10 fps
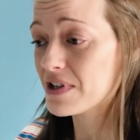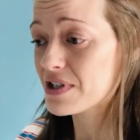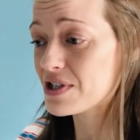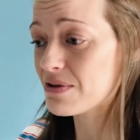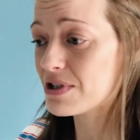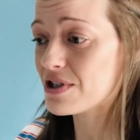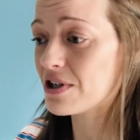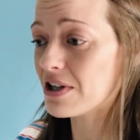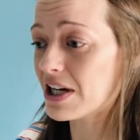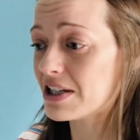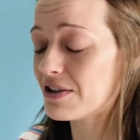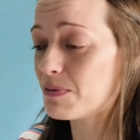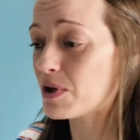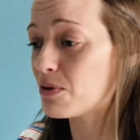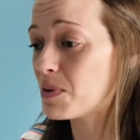So it's not like you
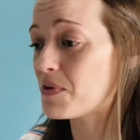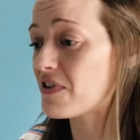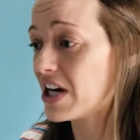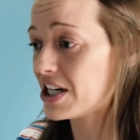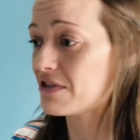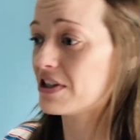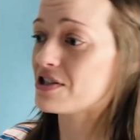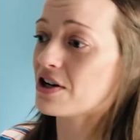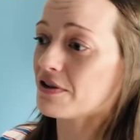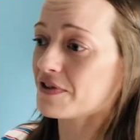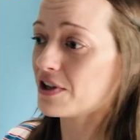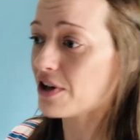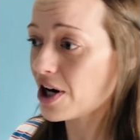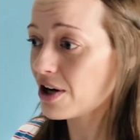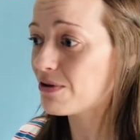become a provider and it's off you
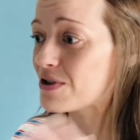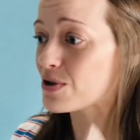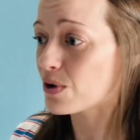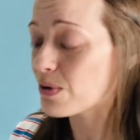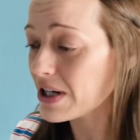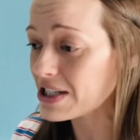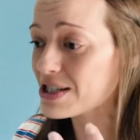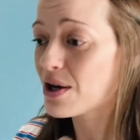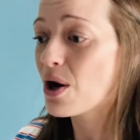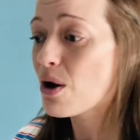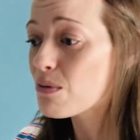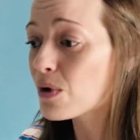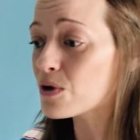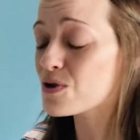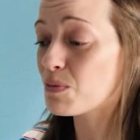go. There's always
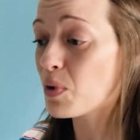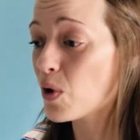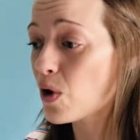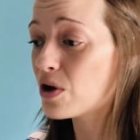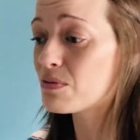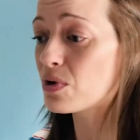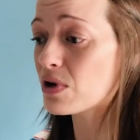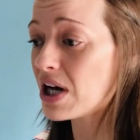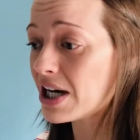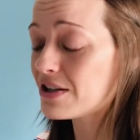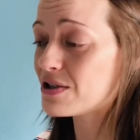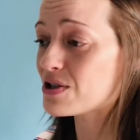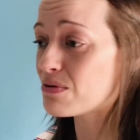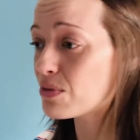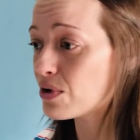more support and more guidance
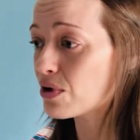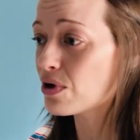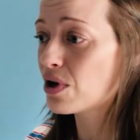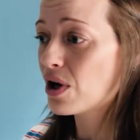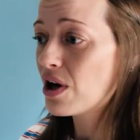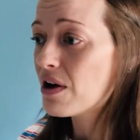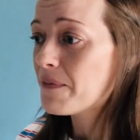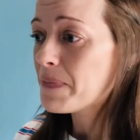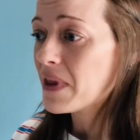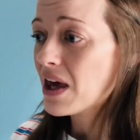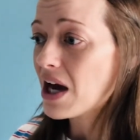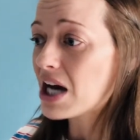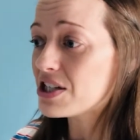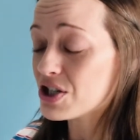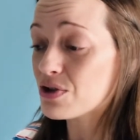and more
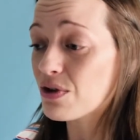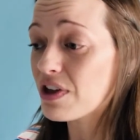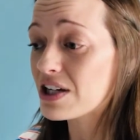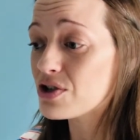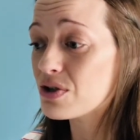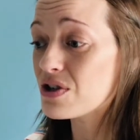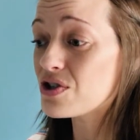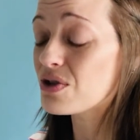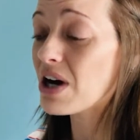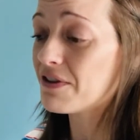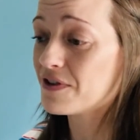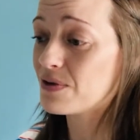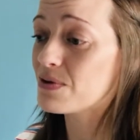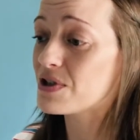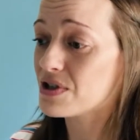additional things you can do
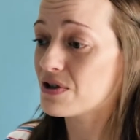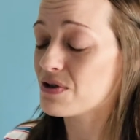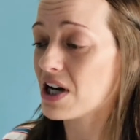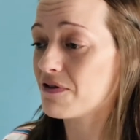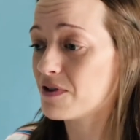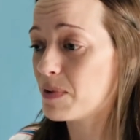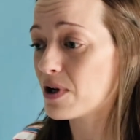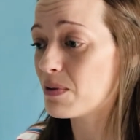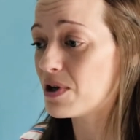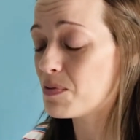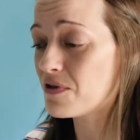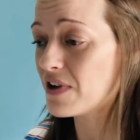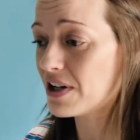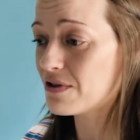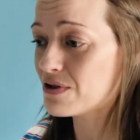afterwards, after becoming a
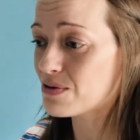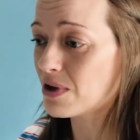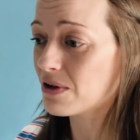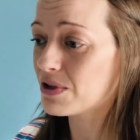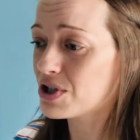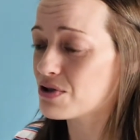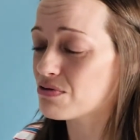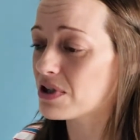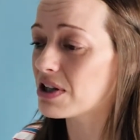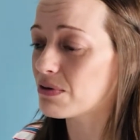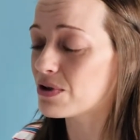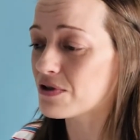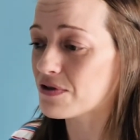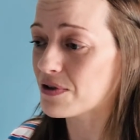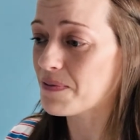provider as well, which is really
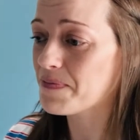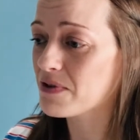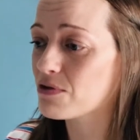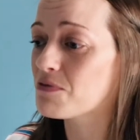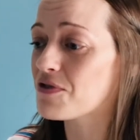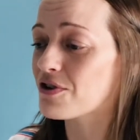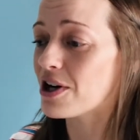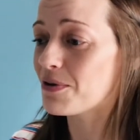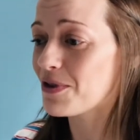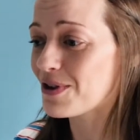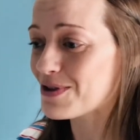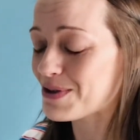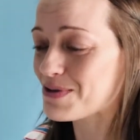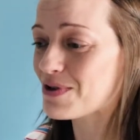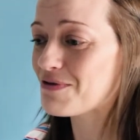wonderful. Room for growth. There's
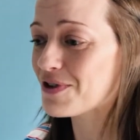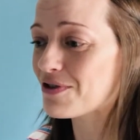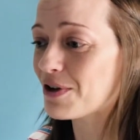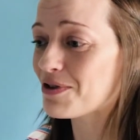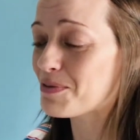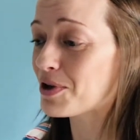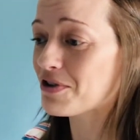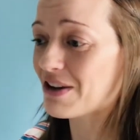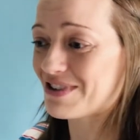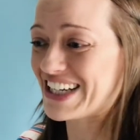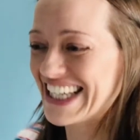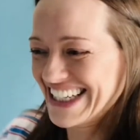always room for growth and more grounding.